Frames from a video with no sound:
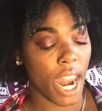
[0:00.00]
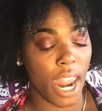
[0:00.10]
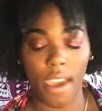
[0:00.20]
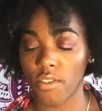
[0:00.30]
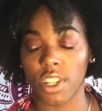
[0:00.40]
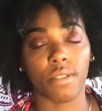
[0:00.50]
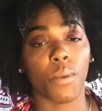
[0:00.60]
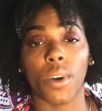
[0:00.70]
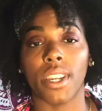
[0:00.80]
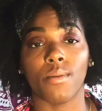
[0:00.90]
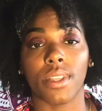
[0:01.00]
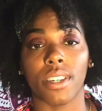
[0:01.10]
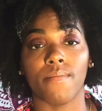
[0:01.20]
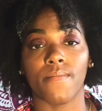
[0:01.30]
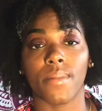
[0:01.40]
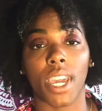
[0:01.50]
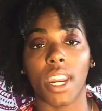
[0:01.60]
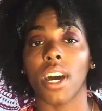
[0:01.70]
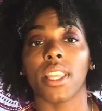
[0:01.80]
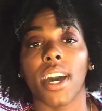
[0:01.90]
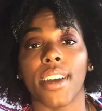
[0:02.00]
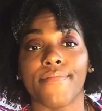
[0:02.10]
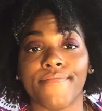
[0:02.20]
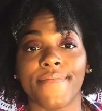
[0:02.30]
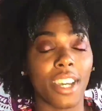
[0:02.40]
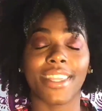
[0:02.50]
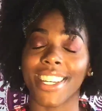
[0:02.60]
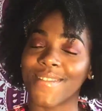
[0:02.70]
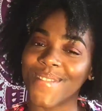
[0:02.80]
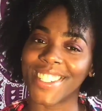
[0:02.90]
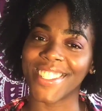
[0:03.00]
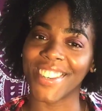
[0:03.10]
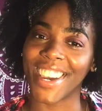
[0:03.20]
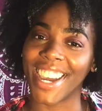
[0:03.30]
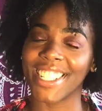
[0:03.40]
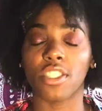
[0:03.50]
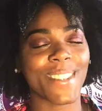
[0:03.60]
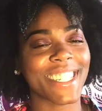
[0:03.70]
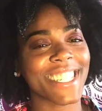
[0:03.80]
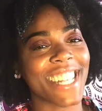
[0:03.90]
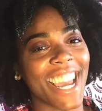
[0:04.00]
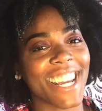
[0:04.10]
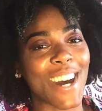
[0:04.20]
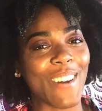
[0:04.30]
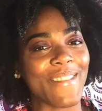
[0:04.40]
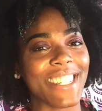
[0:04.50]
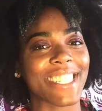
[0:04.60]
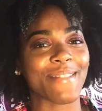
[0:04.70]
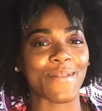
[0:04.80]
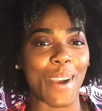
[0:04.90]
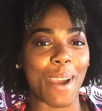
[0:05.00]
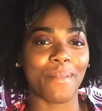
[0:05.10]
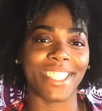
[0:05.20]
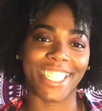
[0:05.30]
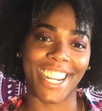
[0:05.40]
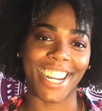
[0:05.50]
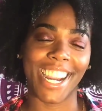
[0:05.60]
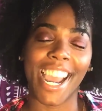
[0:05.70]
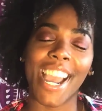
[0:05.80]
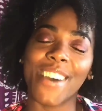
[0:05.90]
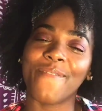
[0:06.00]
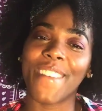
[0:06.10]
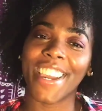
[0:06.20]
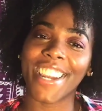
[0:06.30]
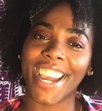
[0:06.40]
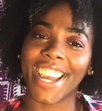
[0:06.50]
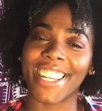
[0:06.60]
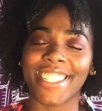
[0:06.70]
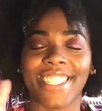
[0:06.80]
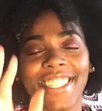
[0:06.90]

Never disappointed with them. Cannot lie. Thanks for watching, you guys. Don't forget to like, comment, subscribe, and share. Bye, guys.